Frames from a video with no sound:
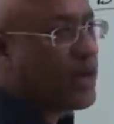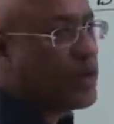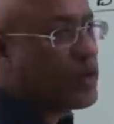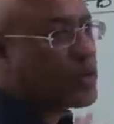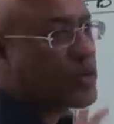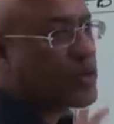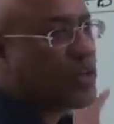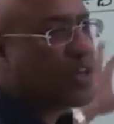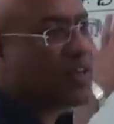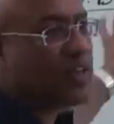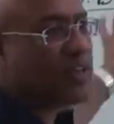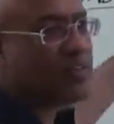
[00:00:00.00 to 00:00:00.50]

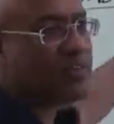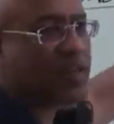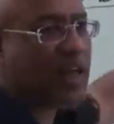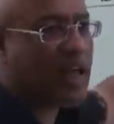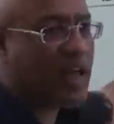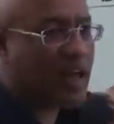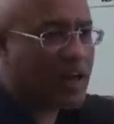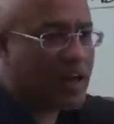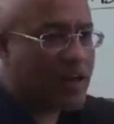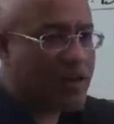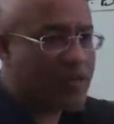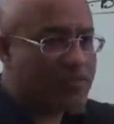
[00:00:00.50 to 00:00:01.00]
endothelial
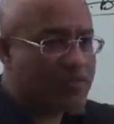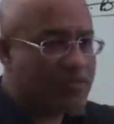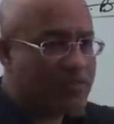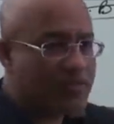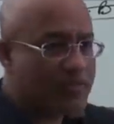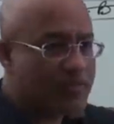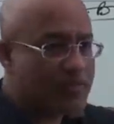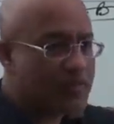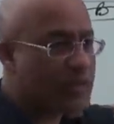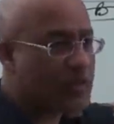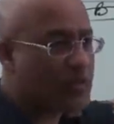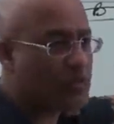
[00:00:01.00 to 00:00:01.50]
cell.
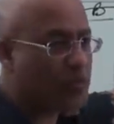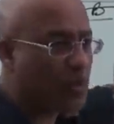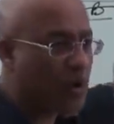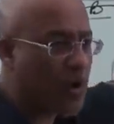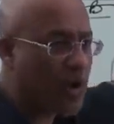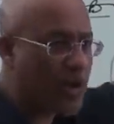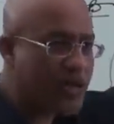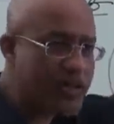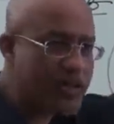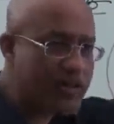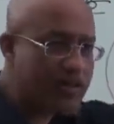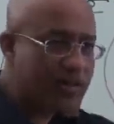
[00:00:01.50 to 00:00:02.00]
This
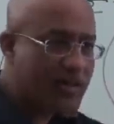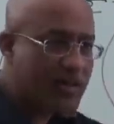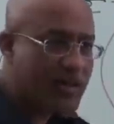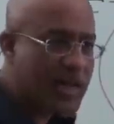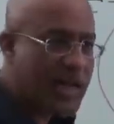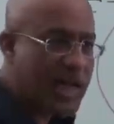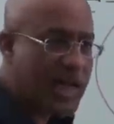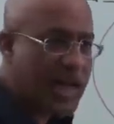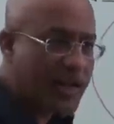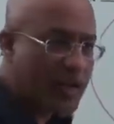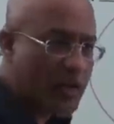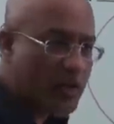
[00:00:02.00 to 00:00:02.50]
wall is
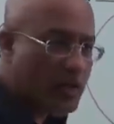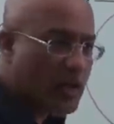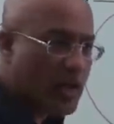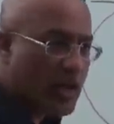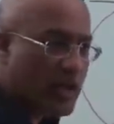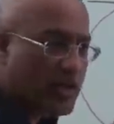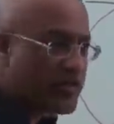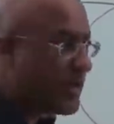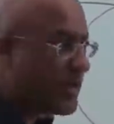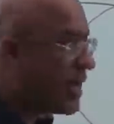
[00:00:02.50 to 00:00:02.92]
endothelial